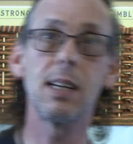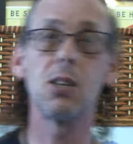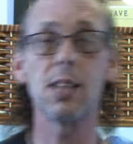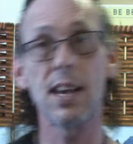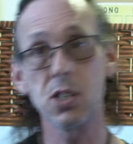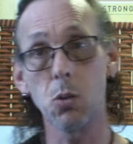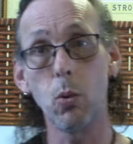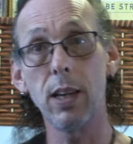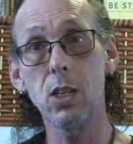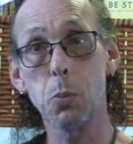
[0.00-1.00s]
Because that's the
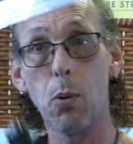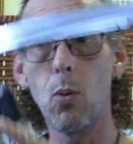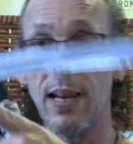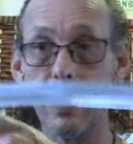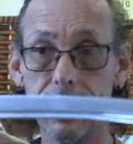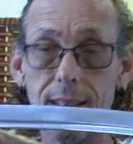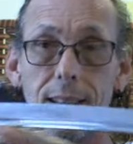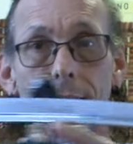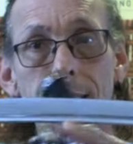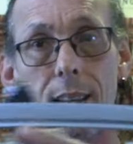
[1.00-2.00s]
weakest point,
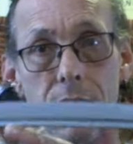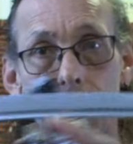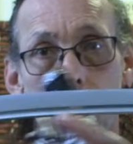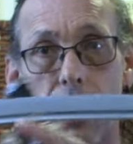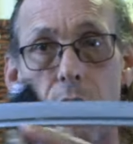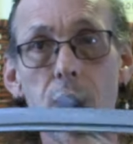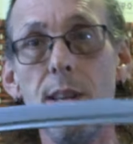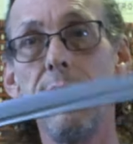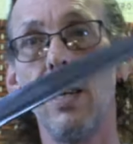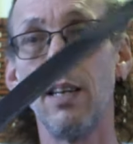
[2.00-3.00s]
is
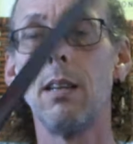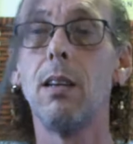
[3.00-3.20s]
underneath it.